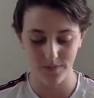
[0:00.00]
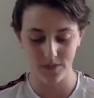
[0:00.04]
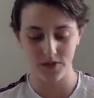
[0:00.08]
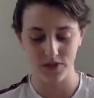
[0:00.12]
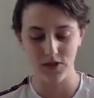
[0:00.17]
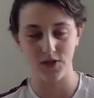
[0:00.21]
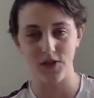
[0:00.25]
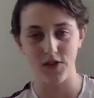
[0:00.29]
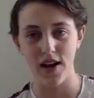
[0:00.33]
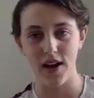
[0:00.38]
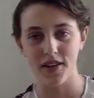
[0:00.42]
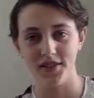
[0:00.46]

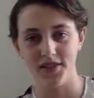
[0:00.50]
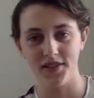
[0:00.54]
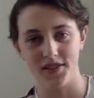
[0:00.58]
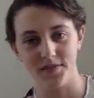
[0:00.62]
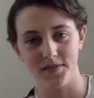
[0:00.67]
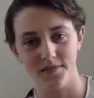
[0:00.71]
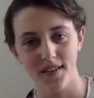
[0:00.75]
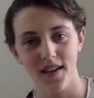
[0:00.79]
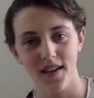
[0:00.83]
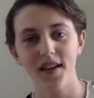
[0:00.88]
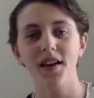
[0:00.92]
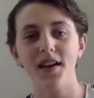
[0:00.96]

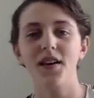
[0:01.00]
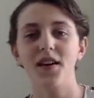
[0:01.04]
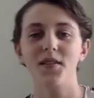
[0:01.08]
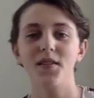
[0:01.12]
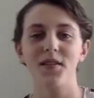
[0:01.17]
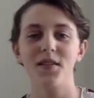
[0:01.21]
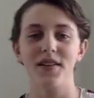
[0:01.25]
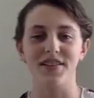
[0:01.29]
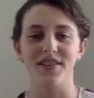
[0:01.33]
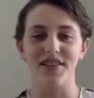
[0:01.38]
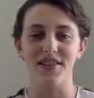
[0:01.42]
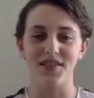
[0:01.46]
shreds,
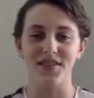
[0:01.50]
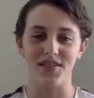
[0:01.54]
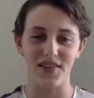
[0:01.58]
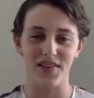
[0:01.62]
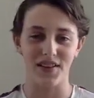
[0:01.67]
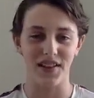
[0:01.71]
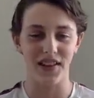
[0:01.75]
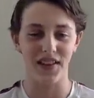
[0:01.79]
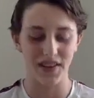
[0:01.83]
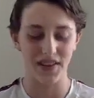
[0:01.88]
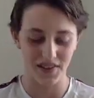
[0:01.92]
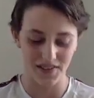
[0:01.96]
which is
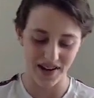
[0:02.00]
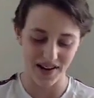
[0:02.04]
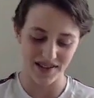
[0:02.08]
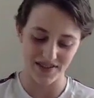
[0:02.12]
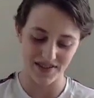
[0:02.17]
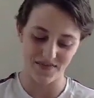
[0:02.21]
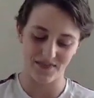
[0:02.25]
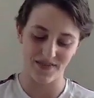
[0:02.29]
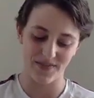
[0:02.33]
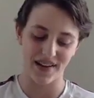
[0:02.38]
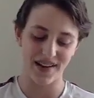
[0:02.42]
really aggressive.